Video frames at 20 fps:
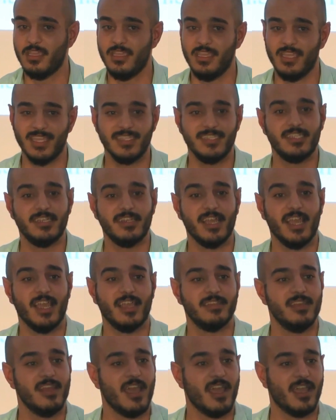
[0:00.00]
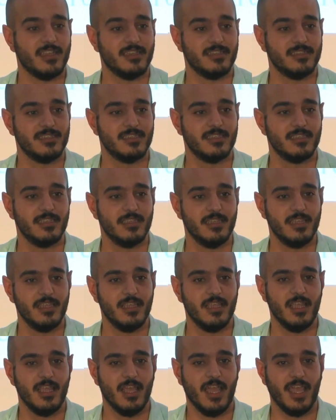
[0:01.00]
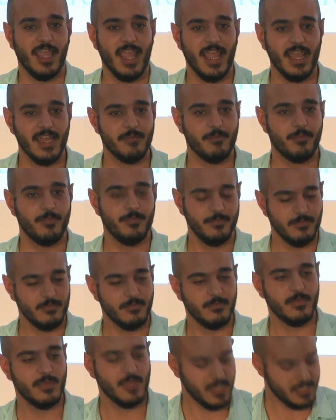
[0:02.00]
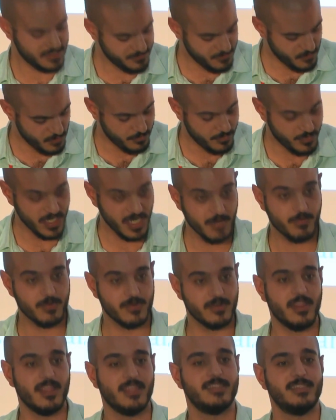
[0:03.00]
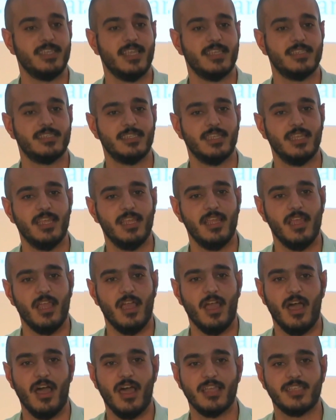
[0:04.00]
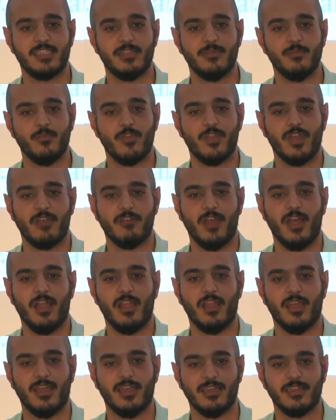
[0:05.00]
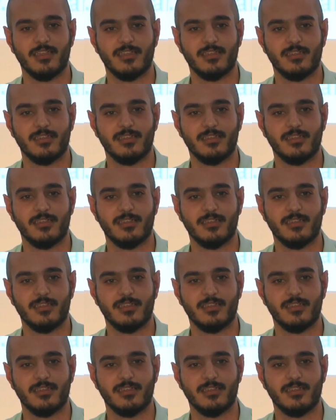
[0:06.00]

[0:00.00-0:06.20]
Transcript: Yesterday at night, I had a small paper that says, awesome without Allah.